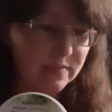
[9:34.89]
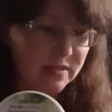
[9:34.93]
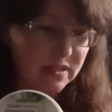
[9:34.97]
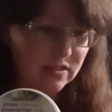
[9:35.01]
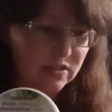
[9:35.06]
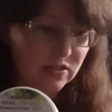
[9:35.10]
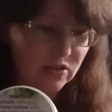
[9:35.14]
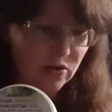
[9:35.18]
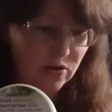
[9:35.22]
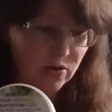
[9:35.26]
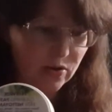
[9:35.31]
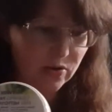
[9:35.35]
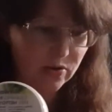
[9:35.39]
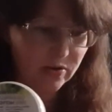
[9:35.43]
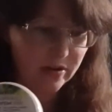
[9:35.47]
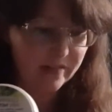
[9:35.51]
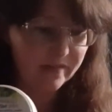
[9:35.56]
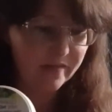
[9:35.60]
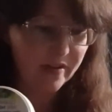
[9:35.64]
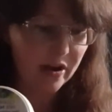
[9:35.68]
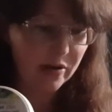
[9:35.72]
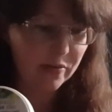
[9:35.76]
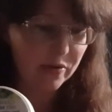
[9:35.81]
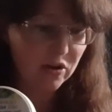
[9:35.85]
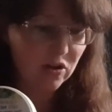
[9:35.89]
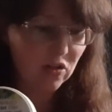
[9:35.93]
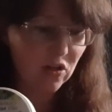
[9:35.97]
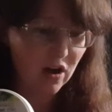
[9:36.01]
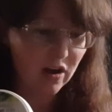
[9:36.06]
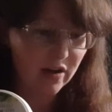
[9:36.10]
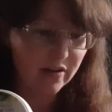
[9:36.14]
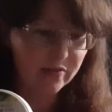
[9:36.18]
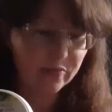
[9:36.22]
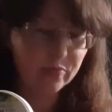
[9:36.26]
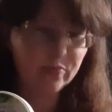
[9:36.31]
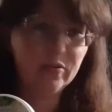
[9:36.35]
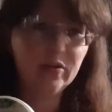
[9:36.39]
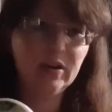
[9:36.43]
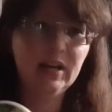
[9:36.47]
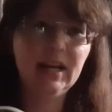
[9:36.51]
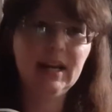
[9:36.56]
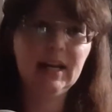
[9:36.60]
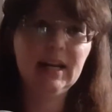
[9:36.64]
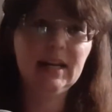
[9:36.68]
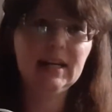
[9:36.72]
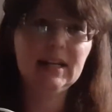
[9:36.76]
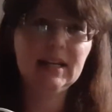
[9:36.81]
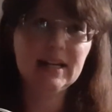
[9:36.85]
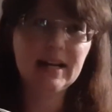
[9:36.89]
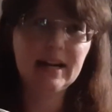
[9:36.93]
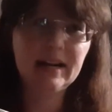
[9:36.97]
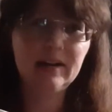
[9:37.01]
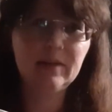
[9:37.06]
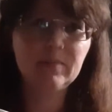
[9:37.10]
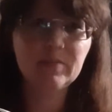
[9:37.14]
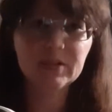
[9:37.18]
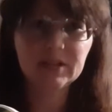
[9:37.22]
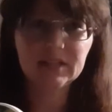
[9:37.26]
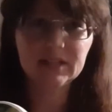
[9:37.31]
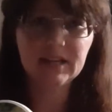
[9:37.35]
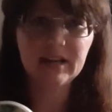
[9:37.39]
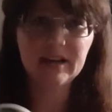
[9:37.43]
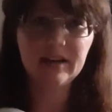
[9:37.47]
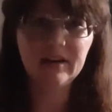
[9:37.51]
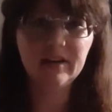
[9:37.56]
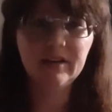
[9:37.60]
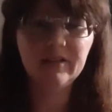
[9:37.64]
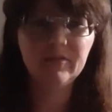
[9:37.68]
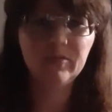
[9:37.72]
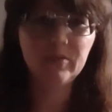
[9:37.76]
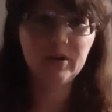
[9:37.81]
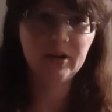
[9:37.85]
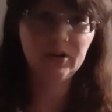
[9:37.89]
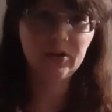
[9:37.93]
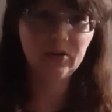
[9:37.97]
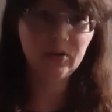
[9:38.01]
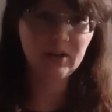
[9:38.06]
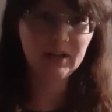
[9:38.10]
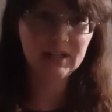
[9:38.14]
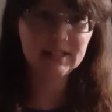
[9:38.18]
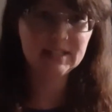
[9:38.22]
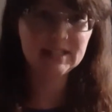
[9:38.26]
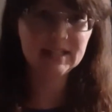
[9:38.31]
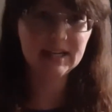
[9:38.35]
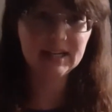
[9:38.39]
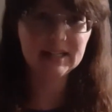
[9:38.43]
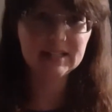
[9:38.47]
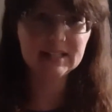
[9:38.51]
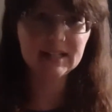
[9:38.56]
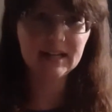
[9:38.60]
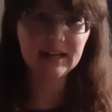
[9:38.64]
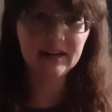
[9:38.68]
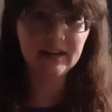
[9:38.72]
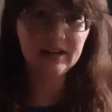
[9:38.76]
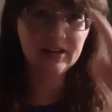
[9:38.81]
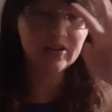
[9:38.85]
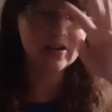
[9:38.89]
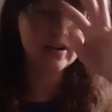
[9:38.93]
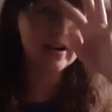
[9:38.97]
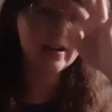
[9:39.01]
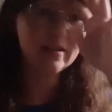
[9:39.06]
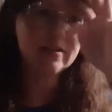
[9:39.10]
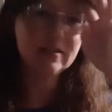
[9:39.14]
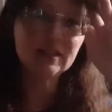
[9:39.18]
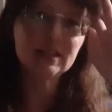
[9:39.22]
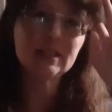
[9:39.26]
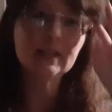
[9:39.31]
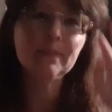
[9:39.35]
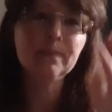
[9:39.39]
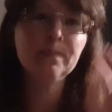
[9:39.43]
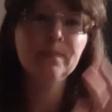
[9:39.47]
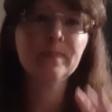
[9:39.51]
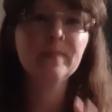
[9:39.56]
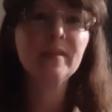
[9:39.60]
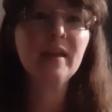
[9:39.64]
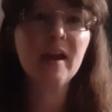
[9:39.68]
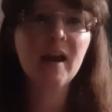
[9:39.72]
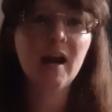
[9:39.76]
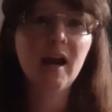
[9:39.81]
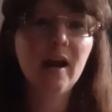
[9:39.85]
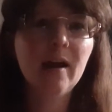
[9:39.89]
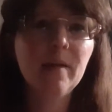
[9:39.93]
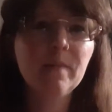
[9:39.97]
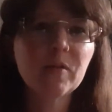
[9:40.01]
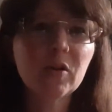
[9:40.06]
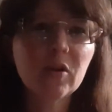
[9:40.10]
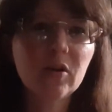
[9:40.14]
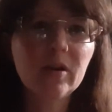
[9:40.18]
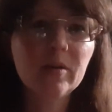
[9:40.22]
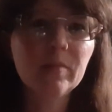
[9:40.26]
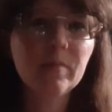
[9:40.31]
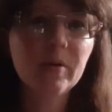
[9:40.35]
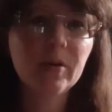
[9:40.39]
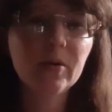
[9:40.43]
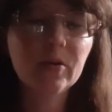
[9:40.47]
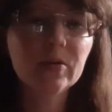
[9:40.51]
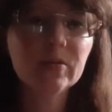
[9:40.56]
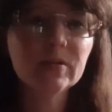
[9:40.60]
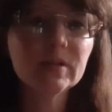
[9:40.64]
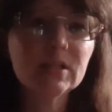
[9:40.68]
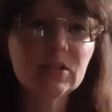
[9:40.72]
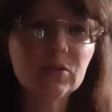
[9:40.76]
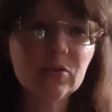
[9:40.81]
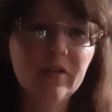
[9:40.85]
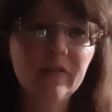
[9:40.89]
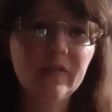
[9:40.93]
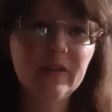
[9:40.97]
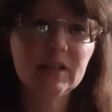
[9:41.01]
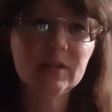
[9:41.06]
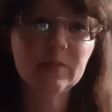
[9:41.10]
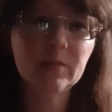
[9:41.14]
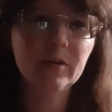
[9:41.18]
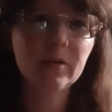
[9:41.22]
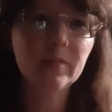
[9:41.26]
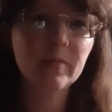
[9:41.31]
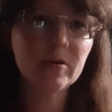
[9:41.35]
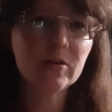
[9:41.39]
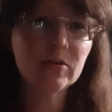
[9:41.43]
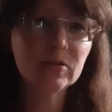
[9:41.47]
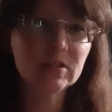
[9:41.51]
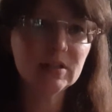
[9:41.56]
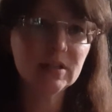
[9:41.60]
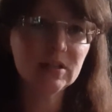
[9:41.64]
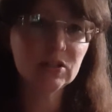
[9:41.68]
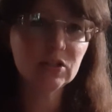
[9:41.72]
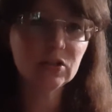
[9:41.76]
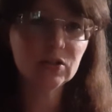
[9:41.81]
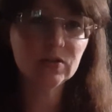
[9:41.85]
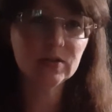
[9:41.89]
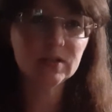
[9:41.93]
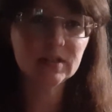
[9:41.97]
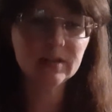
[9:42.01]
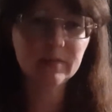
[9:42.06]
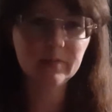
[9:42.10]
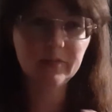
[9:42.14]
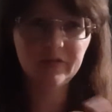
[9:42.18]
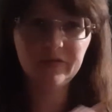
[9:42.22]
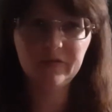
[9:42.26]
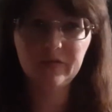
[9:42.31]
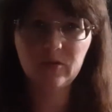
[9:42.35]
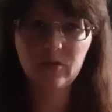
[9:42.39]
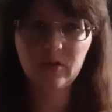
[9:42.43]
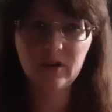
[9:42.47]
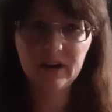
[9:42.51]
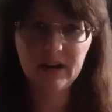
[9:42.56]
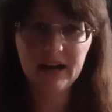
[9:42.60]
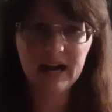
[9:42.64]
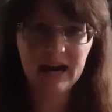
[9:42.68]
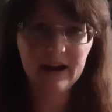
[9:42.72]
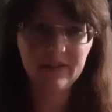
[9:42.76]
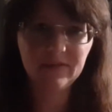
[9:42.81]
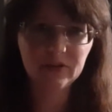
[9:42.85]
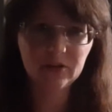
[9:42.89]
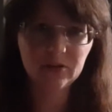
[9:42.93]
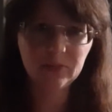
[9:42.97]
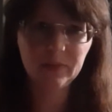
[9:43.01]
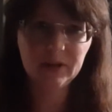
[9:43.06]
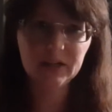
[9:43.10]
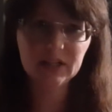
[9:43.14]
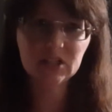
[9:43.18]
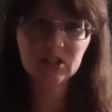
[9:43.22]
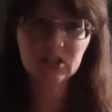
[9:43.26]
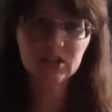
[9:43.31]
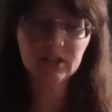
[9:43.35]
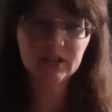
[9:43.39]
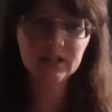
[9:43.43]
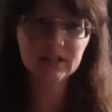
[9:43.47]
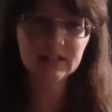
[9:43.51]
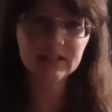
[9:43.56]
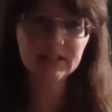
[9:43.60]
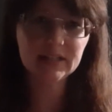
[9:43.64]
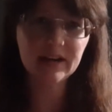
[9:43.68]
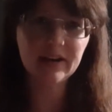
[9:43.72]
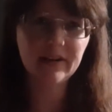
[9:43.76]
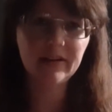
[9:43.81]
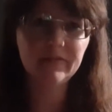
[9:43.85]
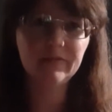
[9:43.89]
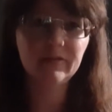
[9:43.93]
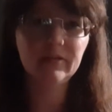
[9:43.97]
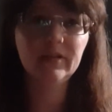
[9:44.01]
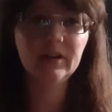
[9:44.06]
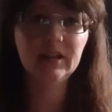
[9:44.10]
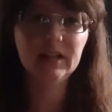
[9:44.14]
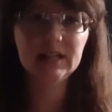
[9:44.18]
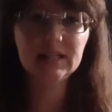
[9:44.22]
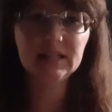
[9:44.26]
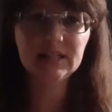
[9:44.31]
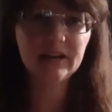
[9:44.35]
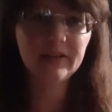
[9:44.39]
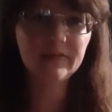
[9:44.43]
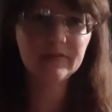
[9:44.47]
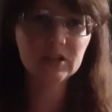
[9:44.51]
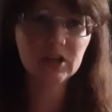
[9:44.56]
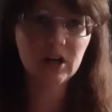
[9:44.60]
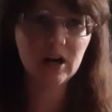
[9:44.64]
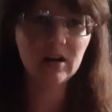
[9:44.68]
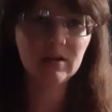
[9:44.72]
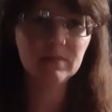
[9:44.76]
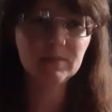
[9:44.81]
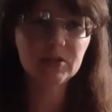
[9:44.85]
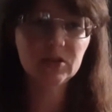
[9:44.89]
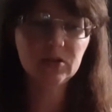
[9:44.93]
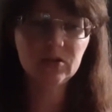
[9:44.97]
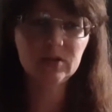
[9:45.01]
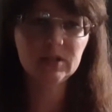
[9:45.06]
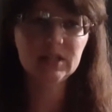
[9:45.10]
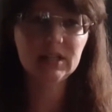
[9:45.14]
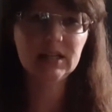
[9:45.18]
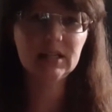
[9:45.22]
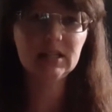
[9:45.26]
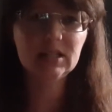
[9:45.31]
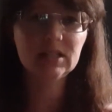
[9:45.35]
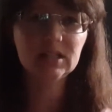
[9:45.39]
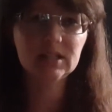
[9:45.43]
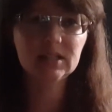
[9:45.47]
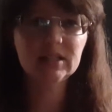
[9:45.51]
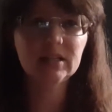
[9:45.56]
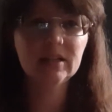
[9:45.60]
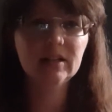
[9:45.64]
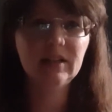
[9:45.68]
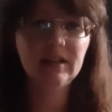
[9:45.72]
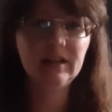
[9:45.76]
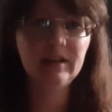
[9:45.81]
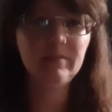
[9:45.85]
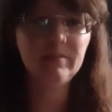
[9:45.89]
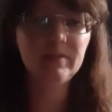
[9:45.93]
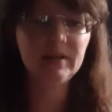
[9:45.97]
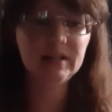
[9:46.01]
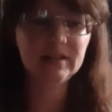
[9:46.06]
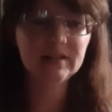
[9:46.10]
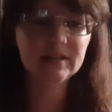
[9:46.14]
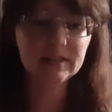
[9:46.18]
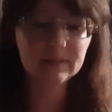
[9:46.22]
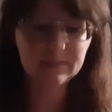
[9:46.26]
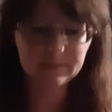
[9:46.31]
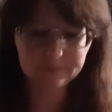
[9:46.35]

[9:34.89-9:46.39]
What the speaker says: So Envirocloth will get 90% of what you need to get done in your house. I'm gonna do a Facebook post that shows some before and after pictures of really tough jobs using just a cleaning paste.